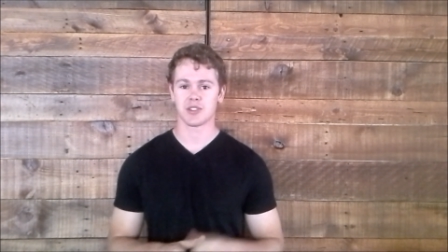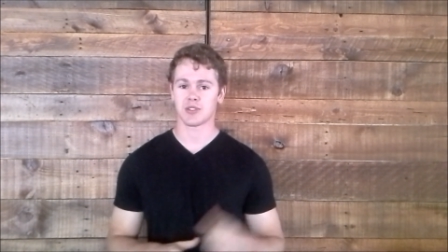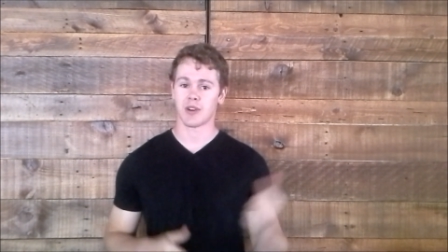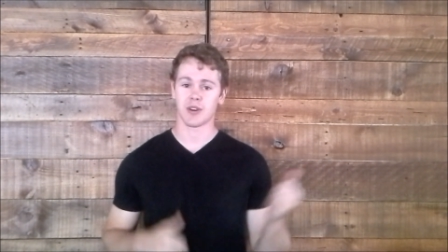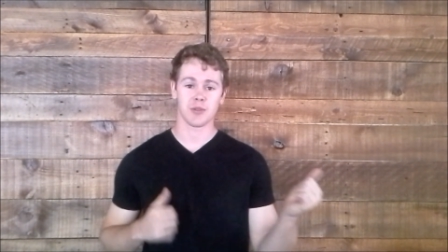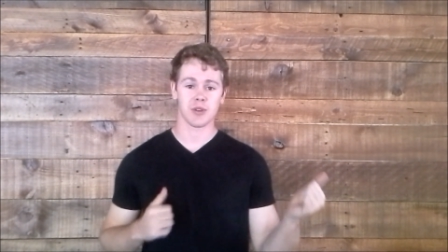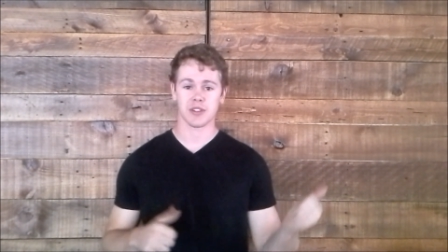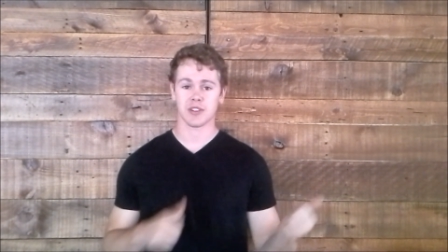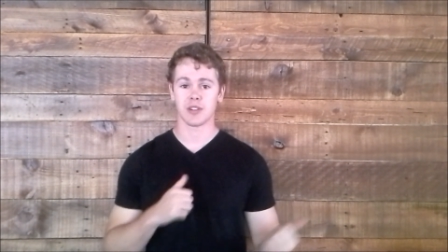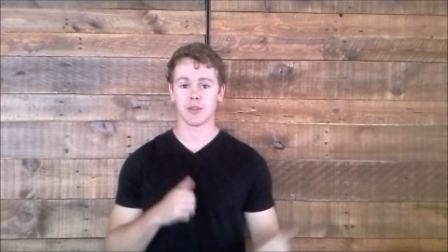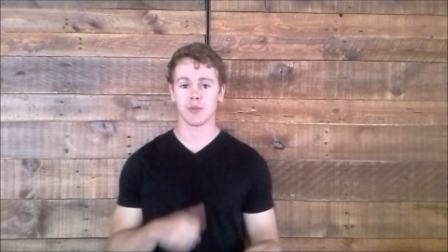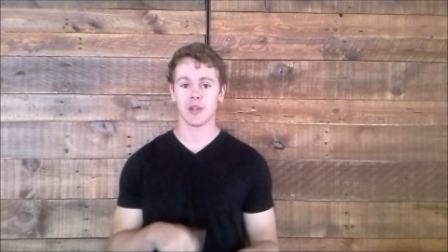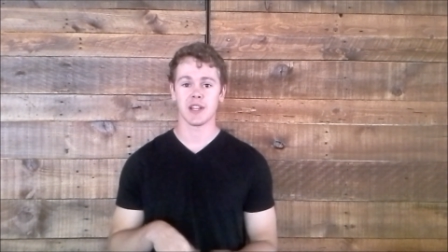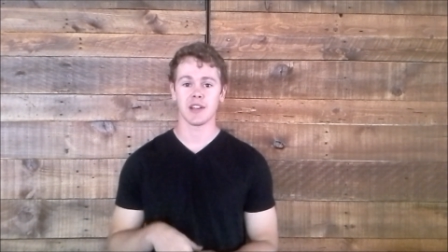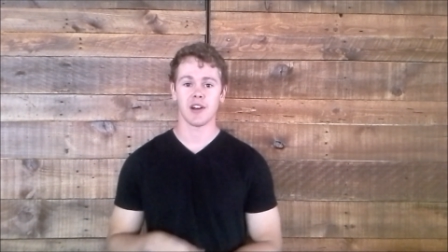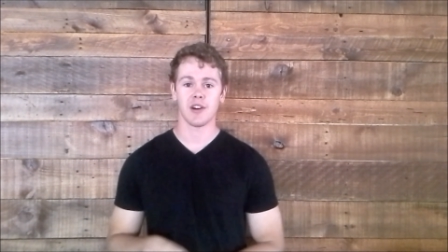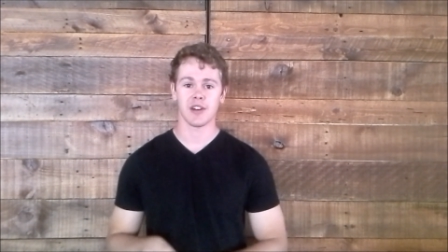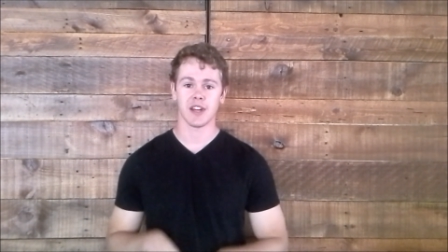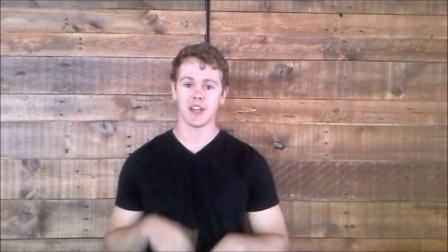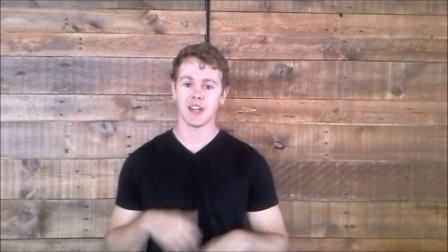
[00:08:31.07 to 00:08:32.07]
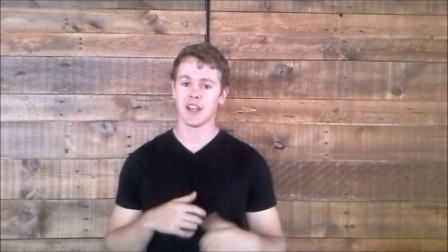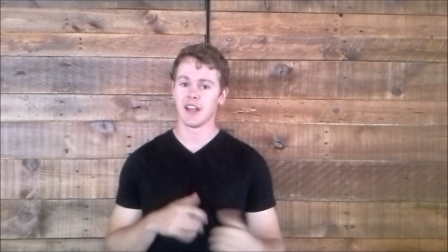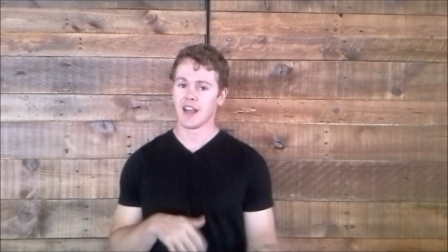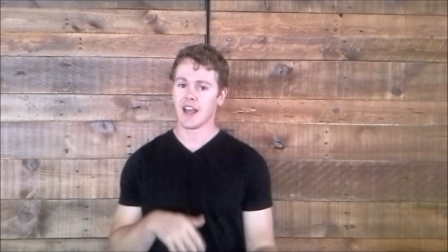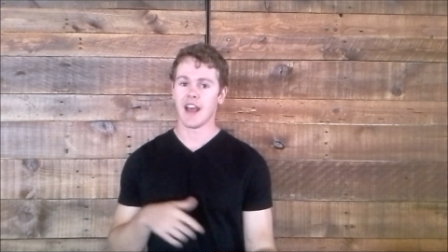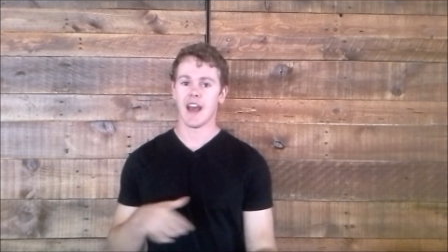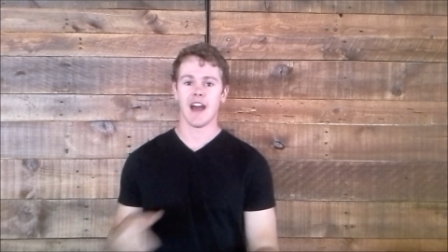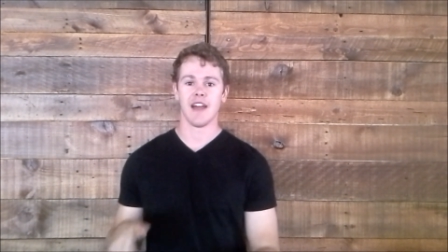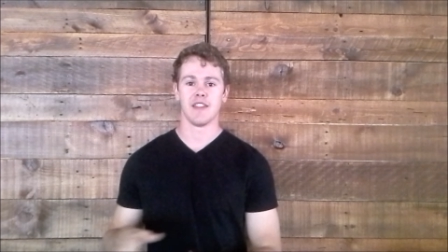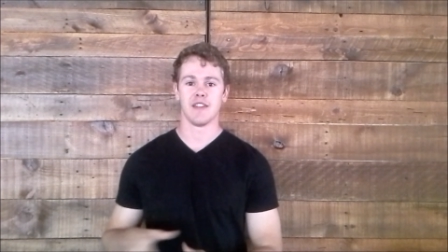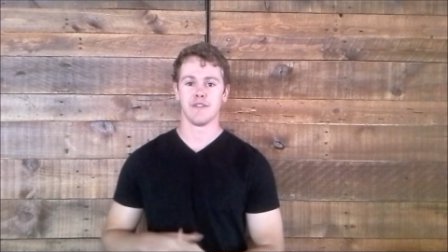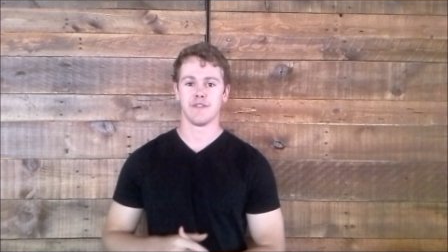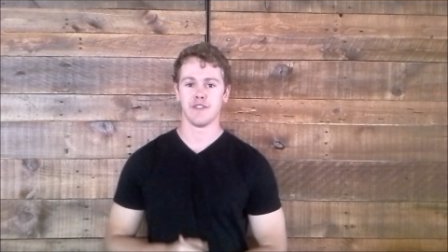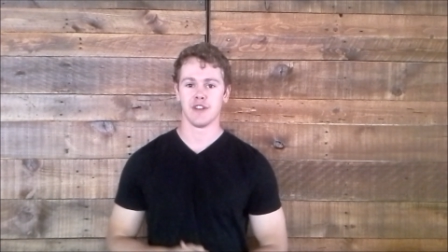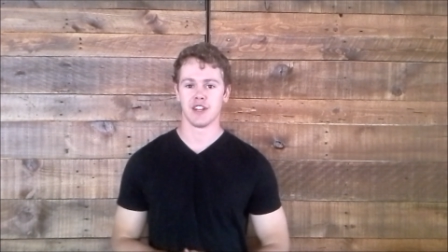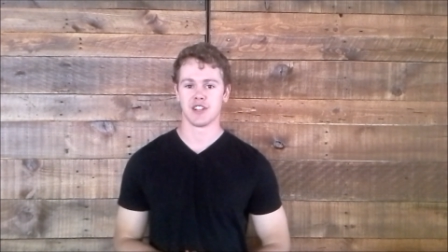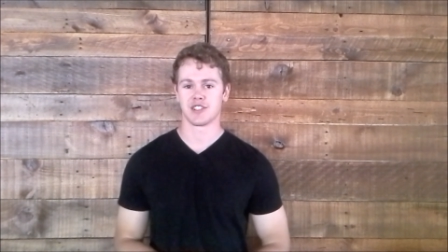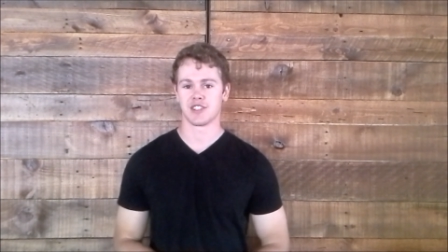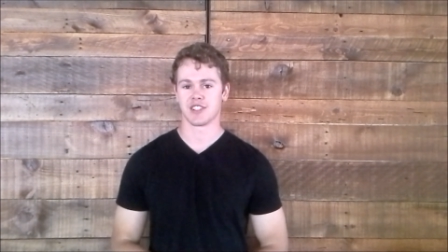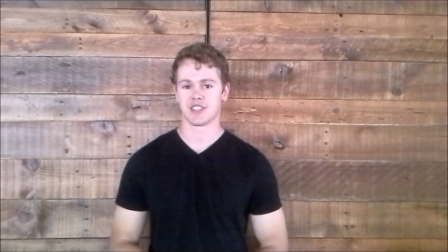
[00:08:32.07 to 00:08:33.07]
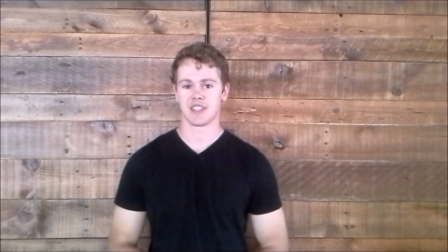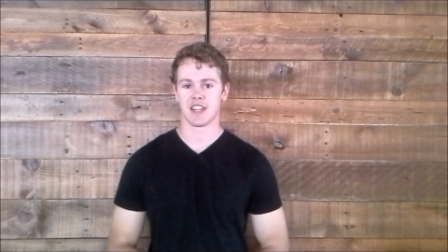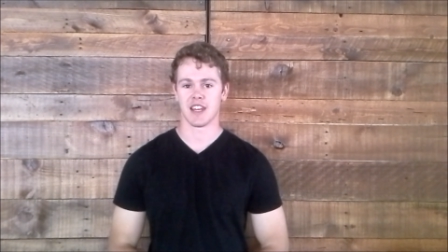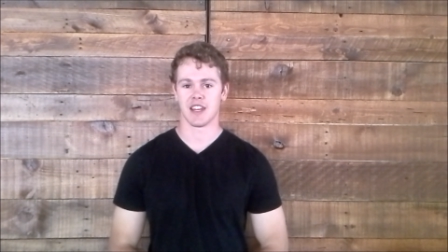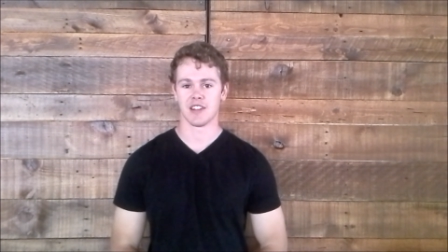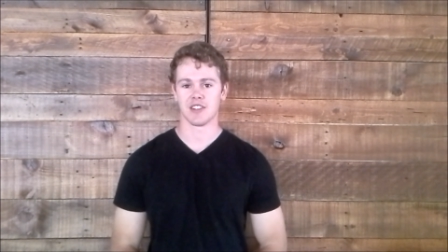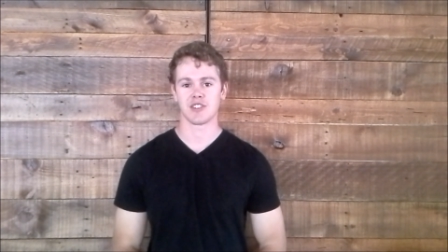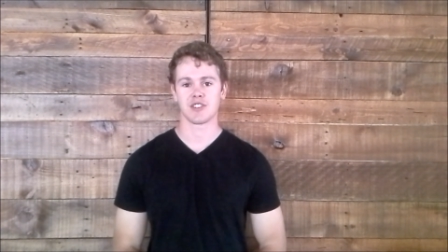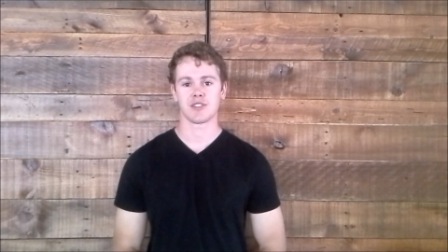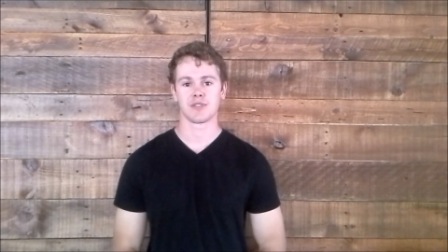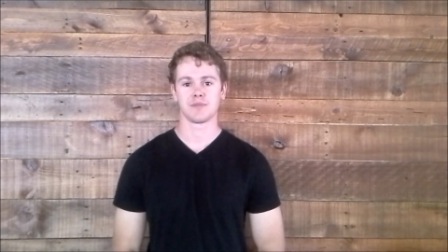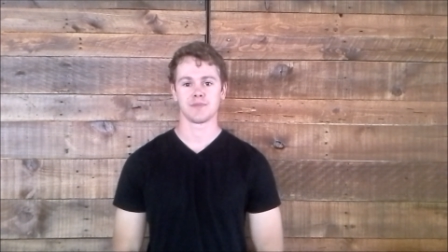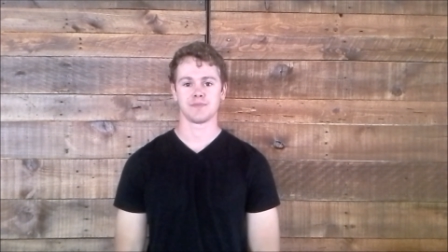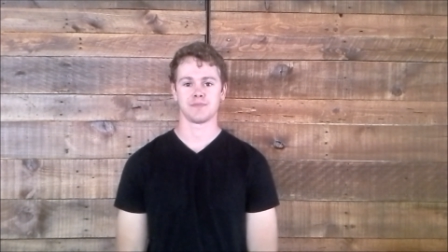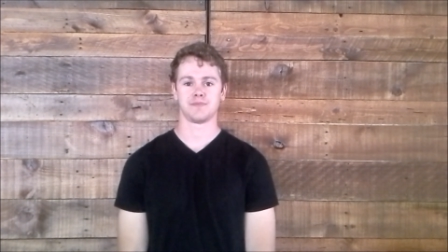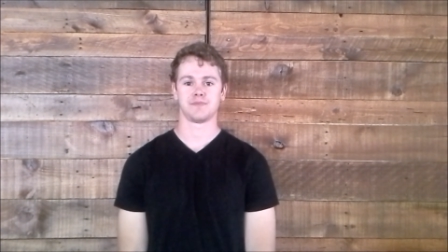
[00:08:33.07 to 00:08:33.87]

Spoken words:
so I quickly reloaded and then finished the stage.